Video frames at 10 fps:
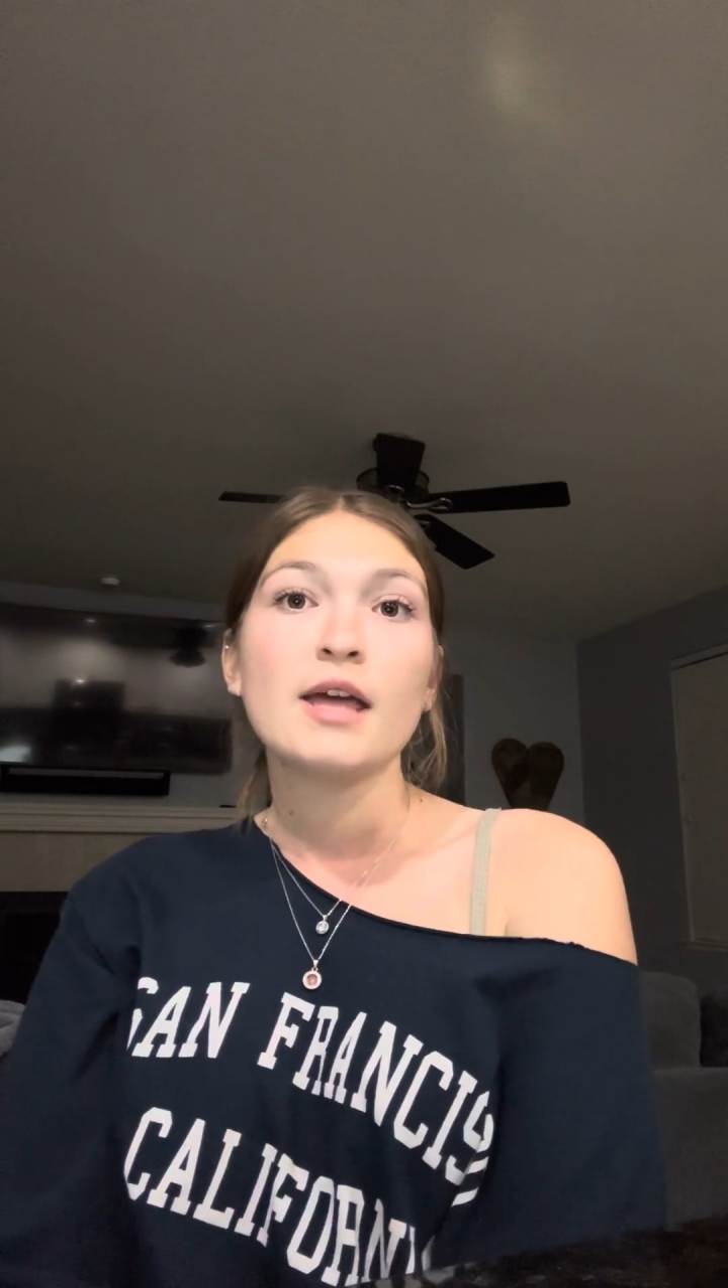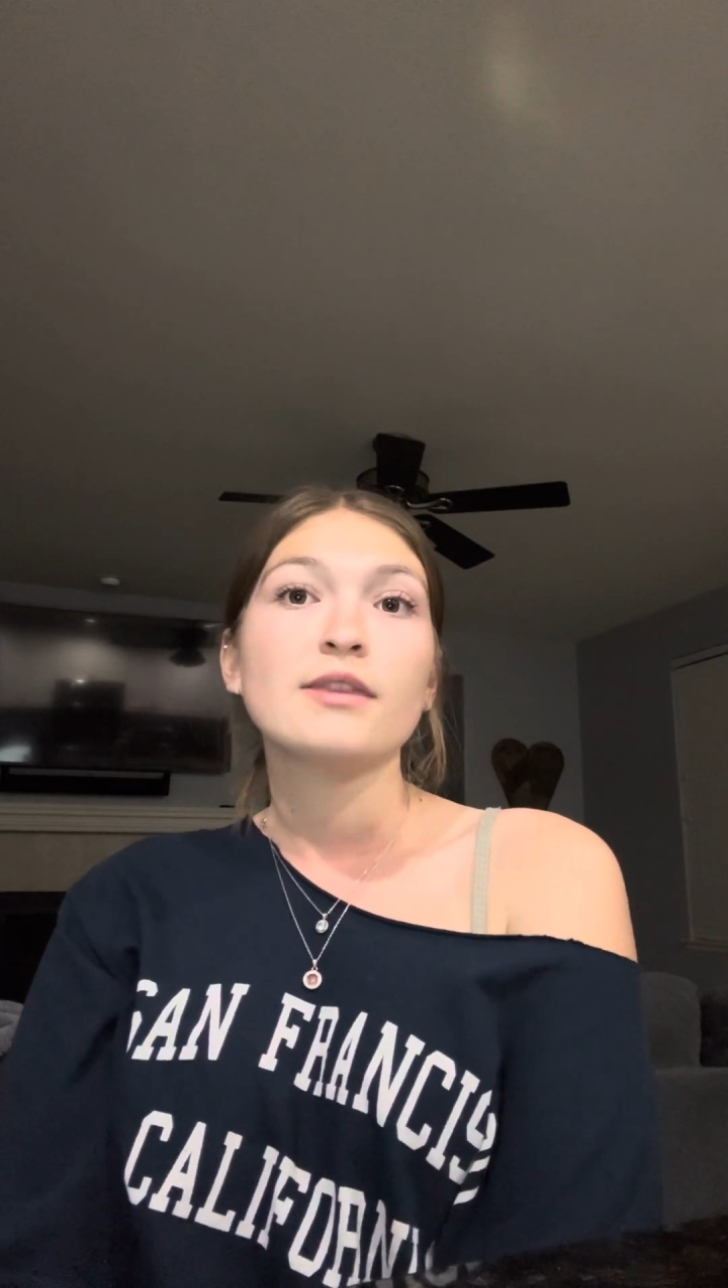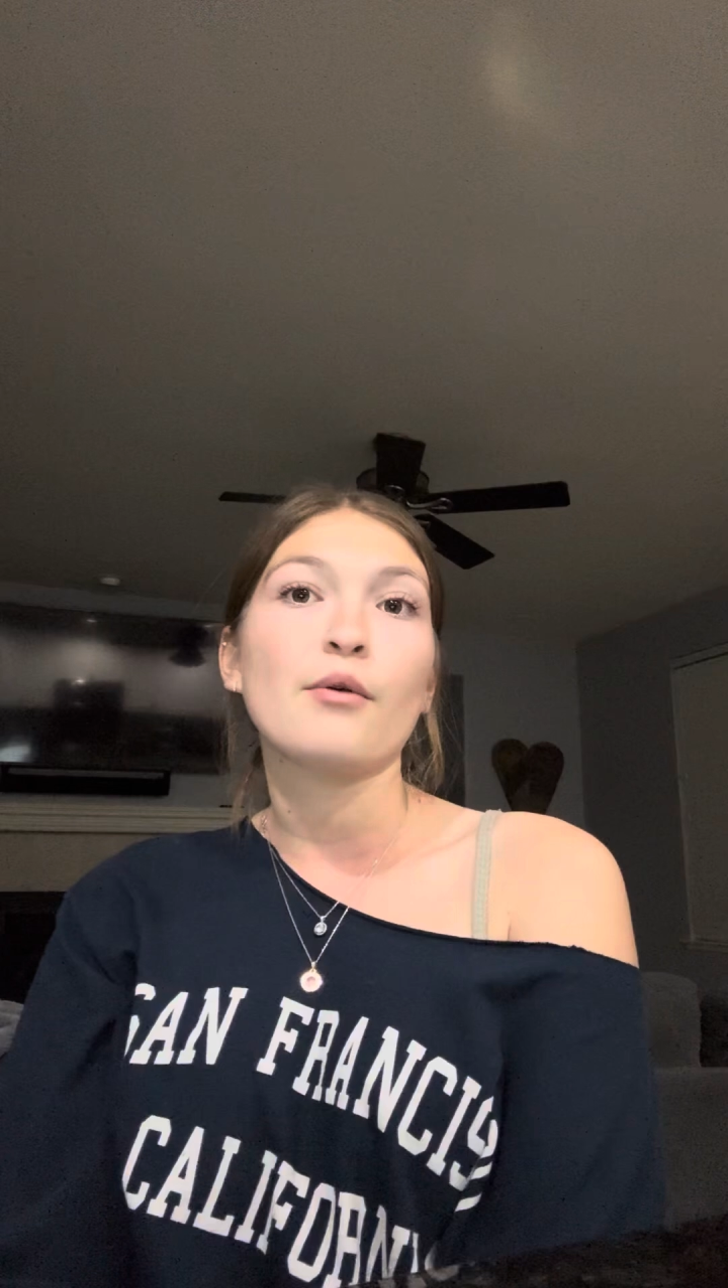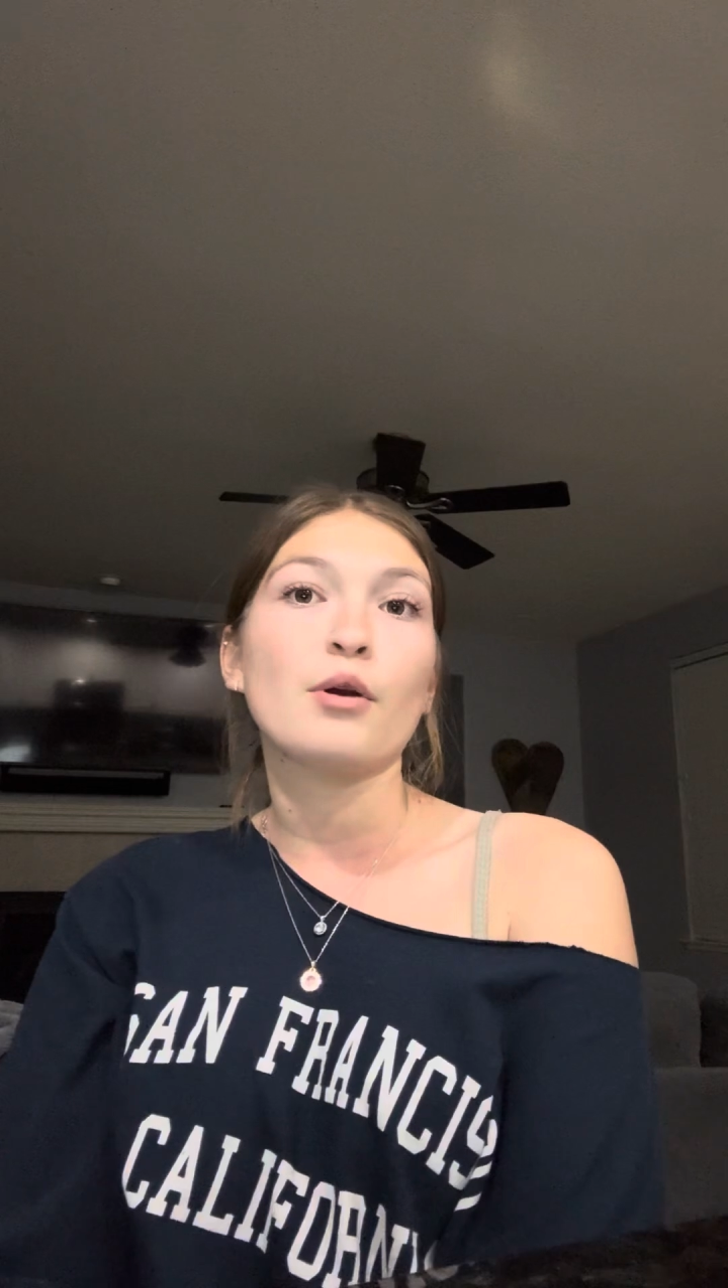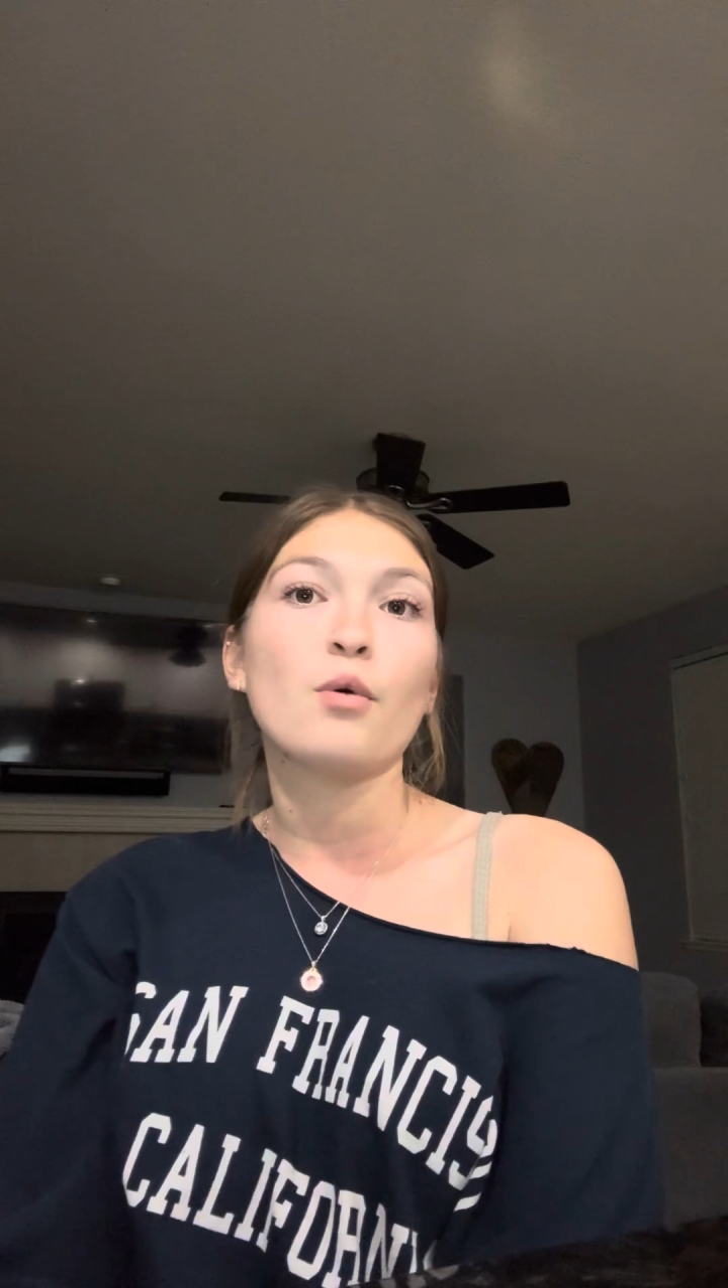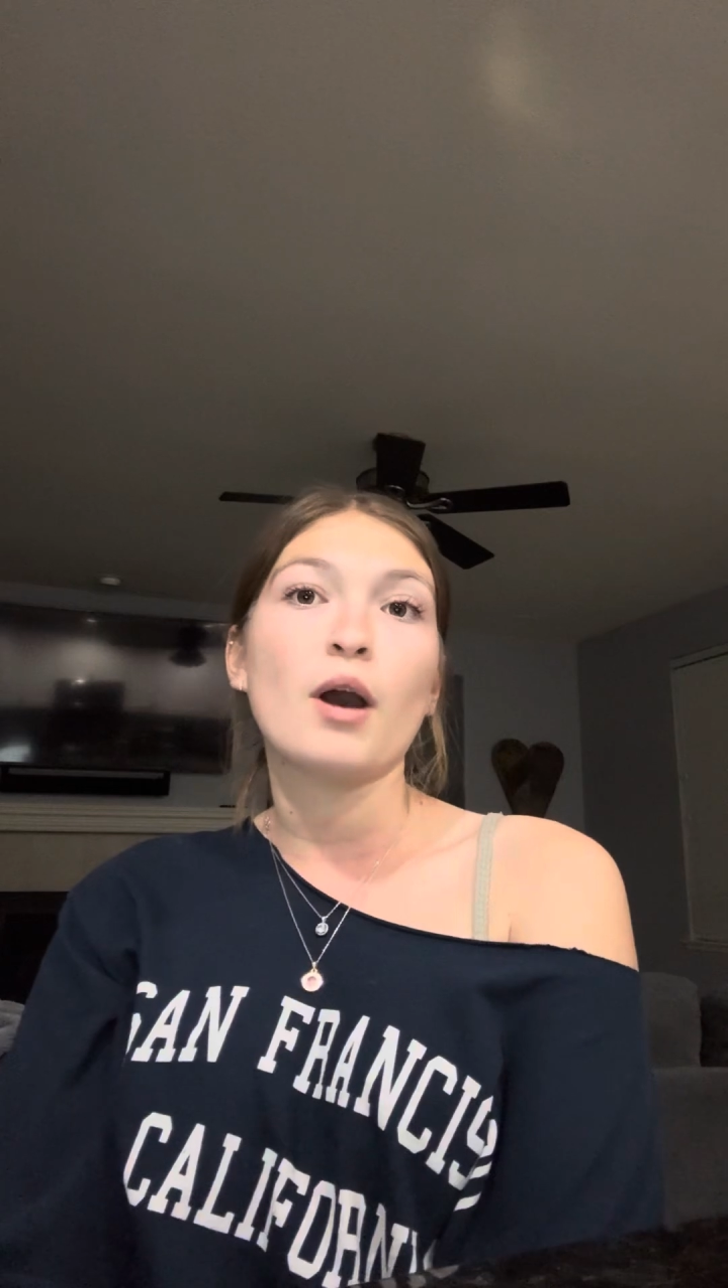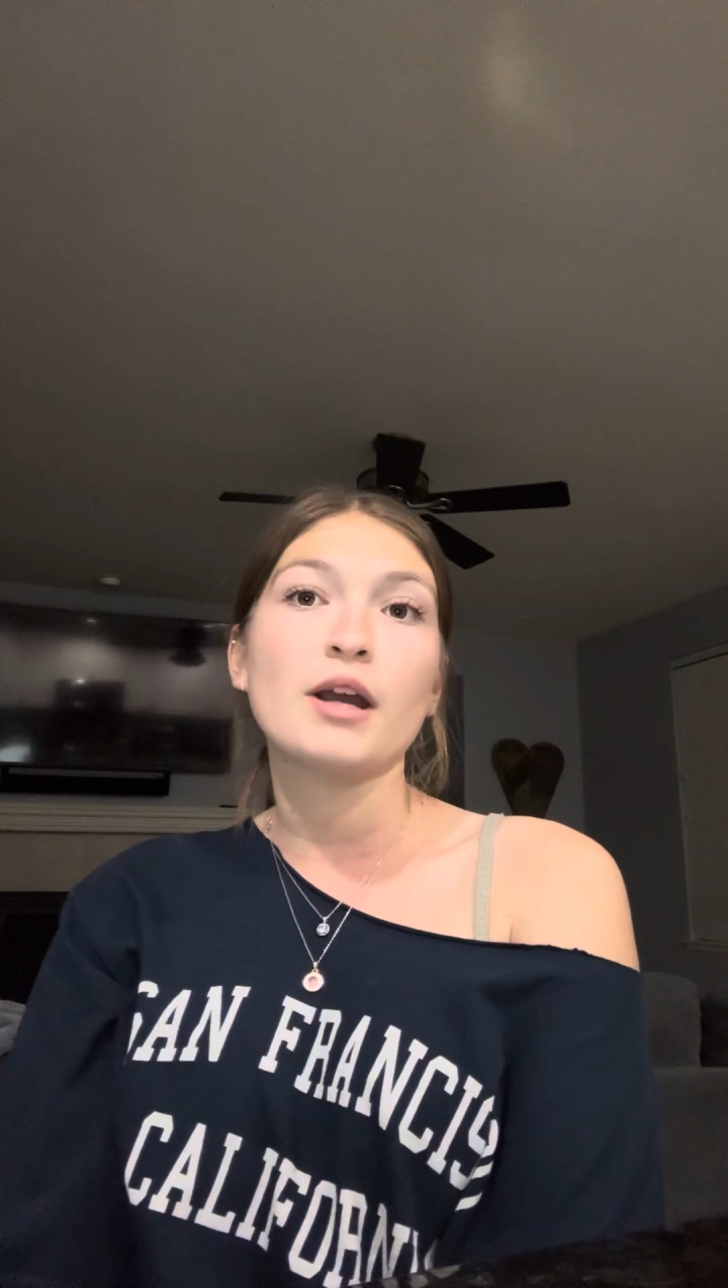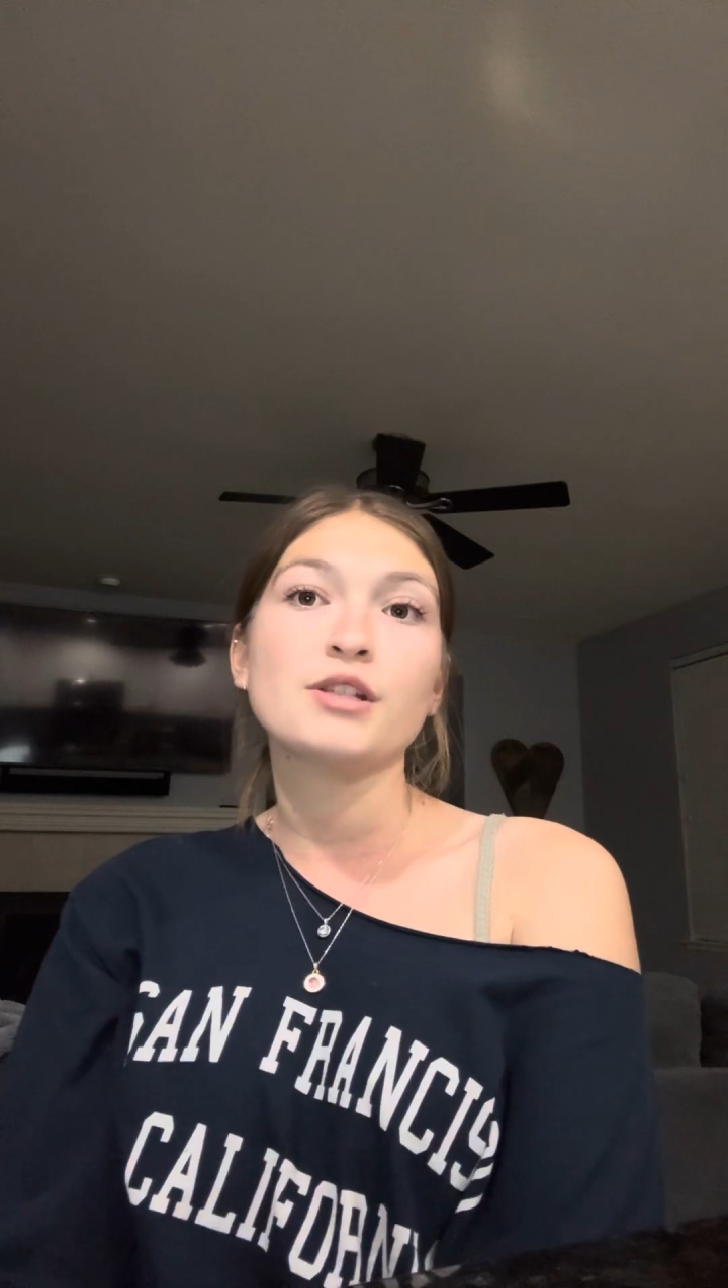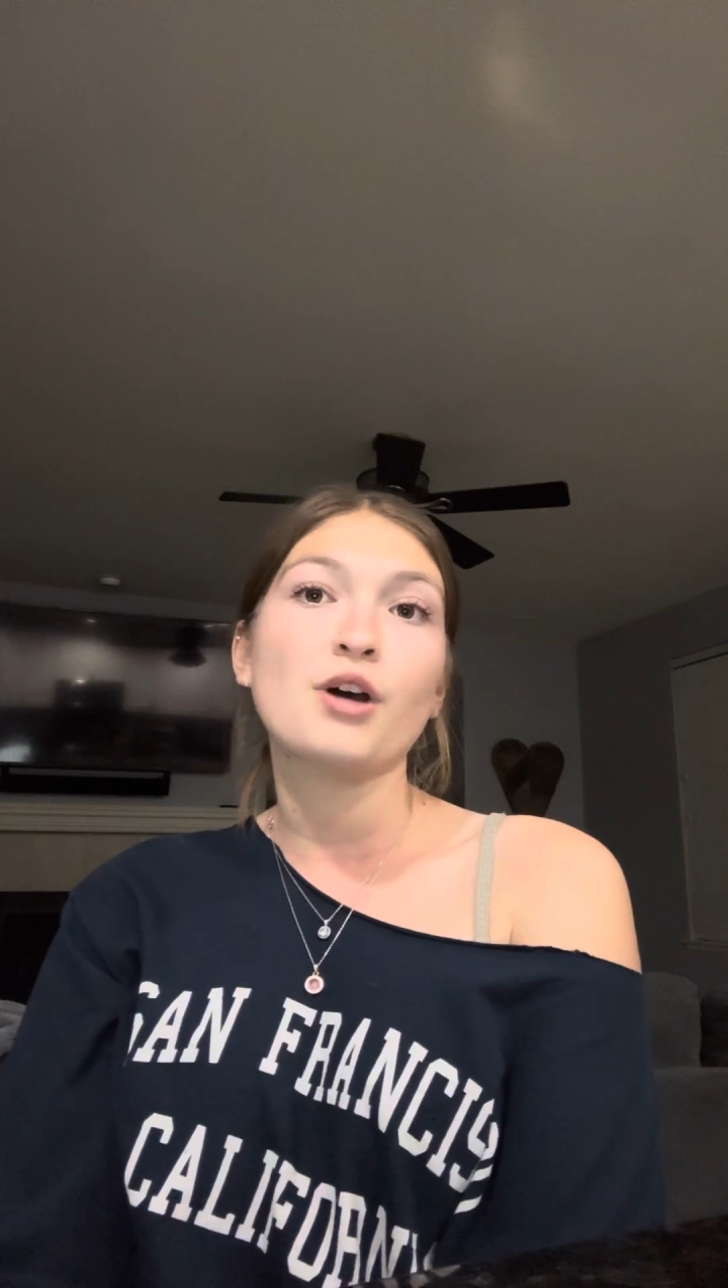that requires